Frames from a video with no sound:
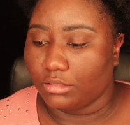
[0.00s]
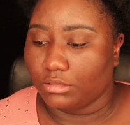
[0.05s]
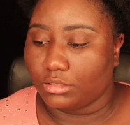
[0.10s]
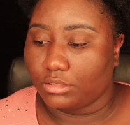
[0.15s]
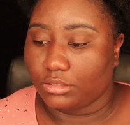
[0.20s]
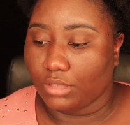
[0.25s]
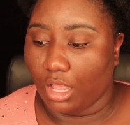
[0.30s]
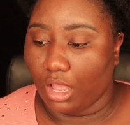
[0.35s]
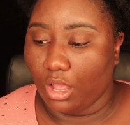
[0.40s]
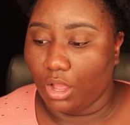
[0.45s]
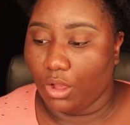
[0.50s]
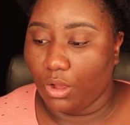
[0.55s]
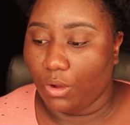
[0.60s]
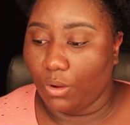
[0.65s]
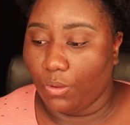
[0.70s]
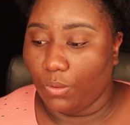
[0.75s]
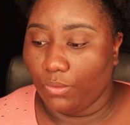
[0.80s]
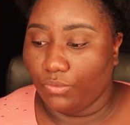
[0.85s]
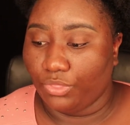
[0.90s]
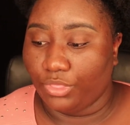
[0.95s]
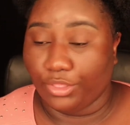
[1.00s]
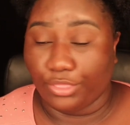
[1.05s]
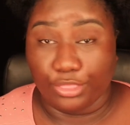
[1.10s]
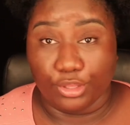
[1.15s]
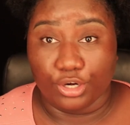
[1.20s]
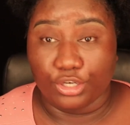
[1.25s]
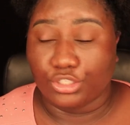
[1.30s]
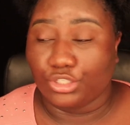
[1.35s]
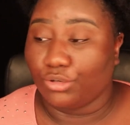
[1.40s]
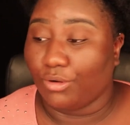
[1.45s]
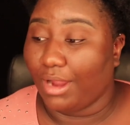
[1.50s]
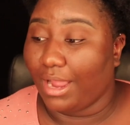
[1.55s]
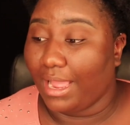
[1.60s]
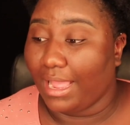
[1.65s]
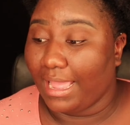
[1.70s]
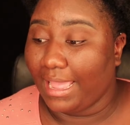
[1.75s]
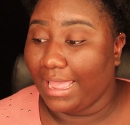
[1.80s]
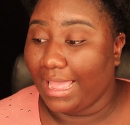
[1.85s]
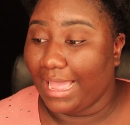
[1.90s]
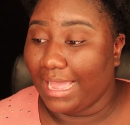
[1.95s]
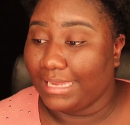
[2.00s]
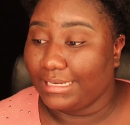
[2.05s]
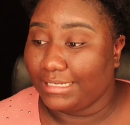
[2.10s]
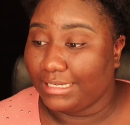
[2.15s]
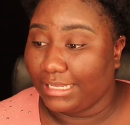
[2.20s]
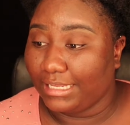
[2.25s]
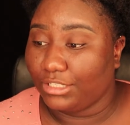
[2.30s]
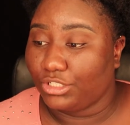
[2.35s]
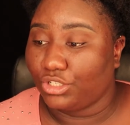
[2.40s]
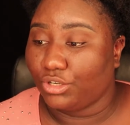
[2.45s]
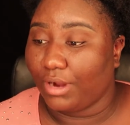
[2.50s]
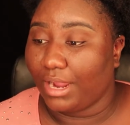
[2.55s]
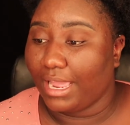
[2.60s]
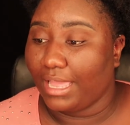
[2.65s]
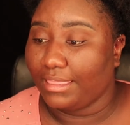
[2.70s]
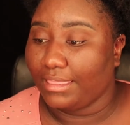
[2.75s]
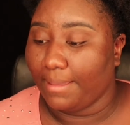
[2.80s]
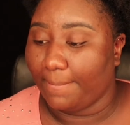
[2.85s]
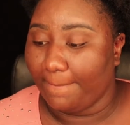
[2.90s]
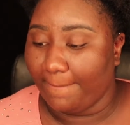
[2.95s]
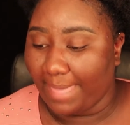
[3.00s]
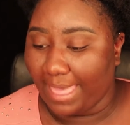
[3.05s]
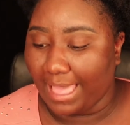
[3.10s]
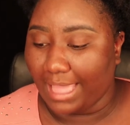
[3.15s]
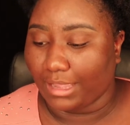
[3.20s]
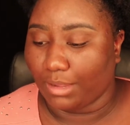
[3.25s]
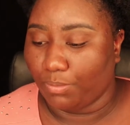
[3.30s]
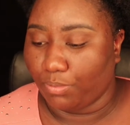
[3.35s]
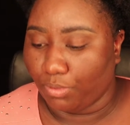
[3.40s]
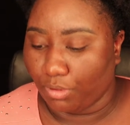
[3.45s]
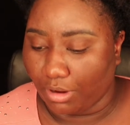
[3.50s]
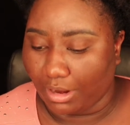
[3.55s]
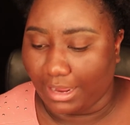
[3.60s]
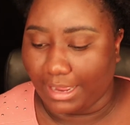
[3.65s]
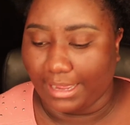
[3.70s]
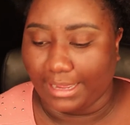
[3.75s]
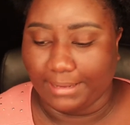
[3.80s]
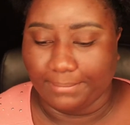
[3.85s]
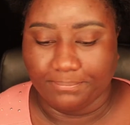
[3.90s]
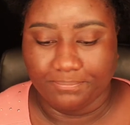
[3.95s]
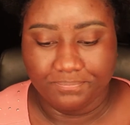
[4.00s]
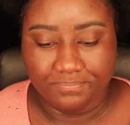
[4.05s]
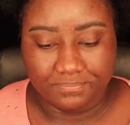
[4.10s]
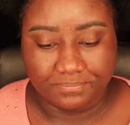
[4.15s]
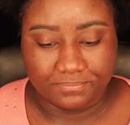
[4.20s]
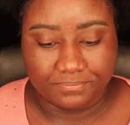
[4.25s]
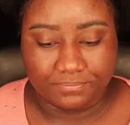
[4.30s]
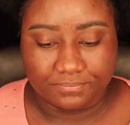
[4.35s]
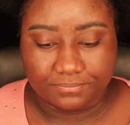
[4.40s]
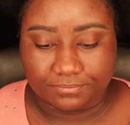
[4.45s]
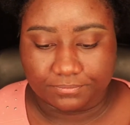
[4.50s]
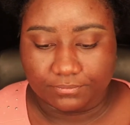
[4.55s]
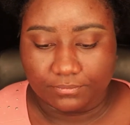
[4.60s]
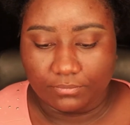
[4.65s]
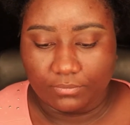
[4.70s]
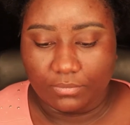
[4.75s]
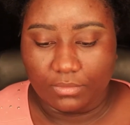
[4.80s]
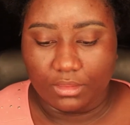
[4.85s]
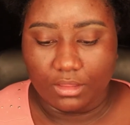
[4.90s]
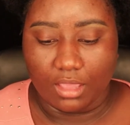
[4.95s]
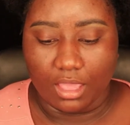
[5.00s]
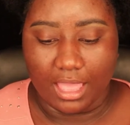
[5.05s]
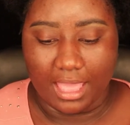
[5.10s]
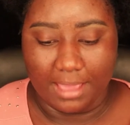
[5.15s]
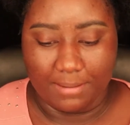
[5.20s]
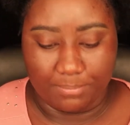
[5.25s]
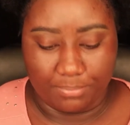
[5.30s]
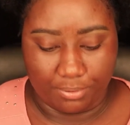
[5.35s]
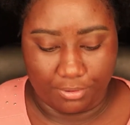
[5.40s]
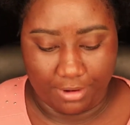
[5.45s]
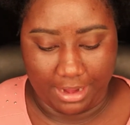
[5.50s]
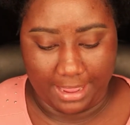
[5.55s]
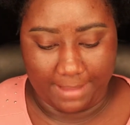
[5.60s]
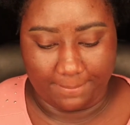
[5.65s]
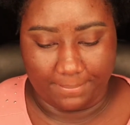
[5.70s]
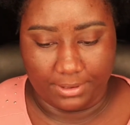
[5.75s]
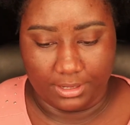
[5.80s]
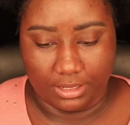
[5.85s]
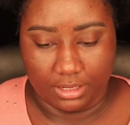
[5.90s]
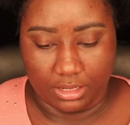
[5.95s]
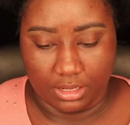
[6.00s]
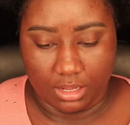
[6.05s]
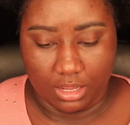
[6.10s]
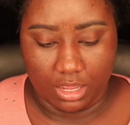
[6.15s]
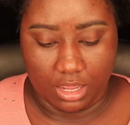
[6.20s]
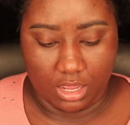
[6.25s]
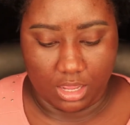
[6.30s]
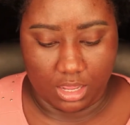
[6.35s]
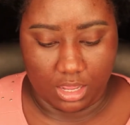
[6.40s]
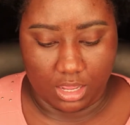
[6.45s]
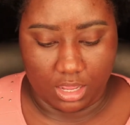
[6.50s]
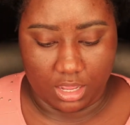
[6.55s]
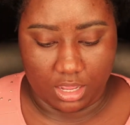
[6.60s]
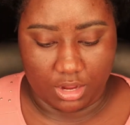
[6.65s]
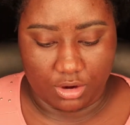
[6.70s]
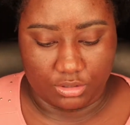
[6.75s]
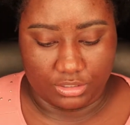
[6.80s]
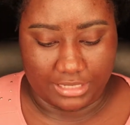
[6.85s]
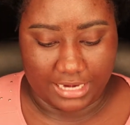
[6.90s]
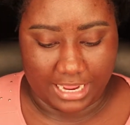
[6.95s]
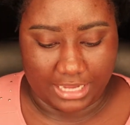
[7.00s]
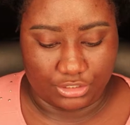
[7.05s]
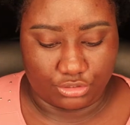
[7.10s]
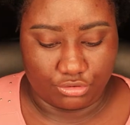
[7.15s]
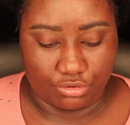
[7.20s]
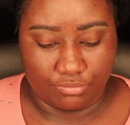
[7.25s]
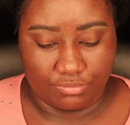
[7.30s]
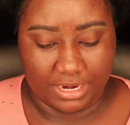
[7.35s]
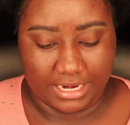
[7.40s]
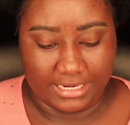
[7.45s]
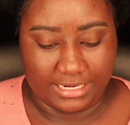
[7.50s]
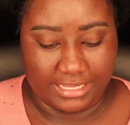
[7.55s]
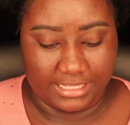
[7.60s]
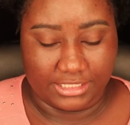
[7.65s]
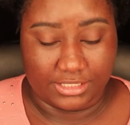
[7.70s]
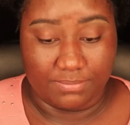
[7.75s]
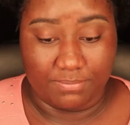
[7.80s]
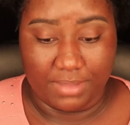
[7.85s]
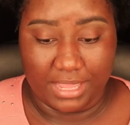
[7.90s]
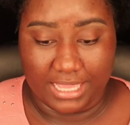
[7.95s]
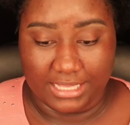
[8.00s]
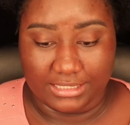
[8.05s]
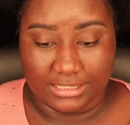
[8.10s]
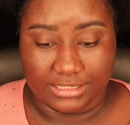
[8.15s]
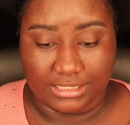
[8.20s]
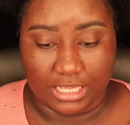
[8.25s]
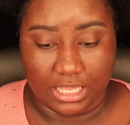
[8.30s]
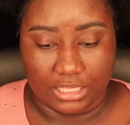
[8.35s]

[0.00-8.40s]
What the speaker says: So the third try, I did try the MAC Prime and Prep Natural Radiance Base